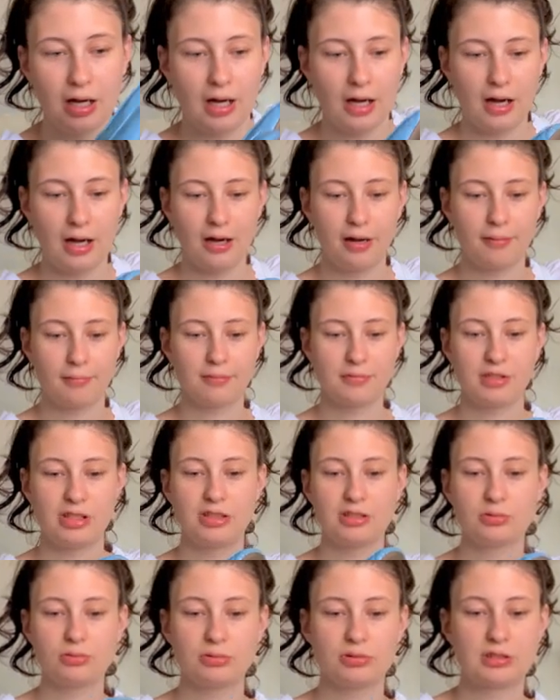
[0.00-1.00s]
Um,
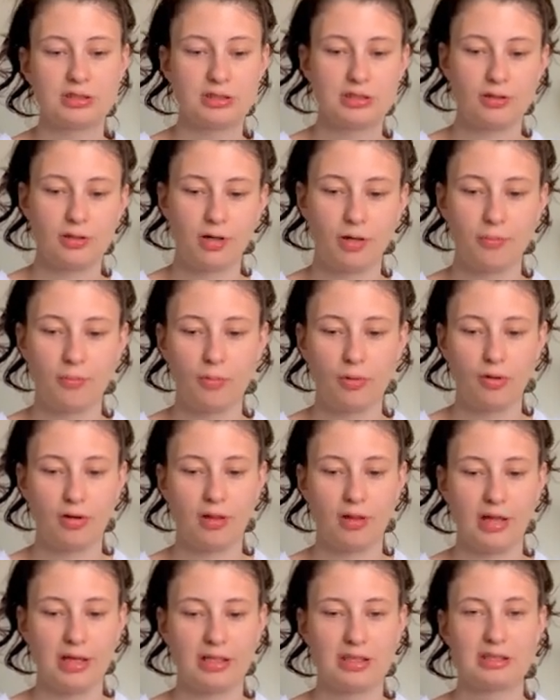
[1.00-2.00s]
these ones are more
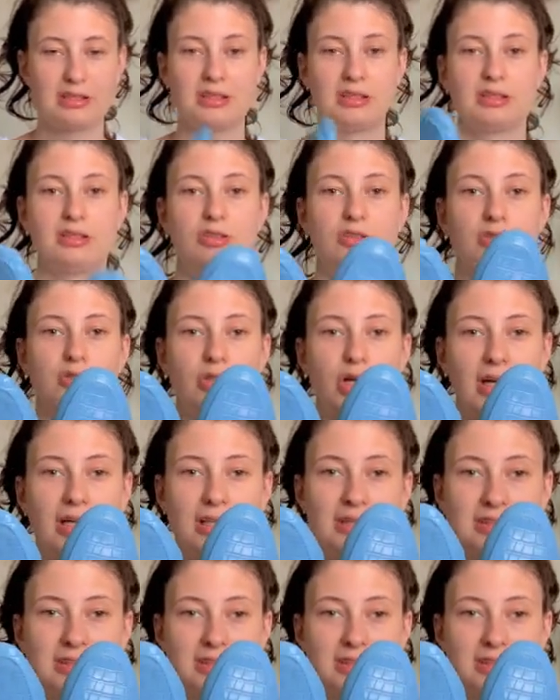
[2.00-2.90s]
like dragon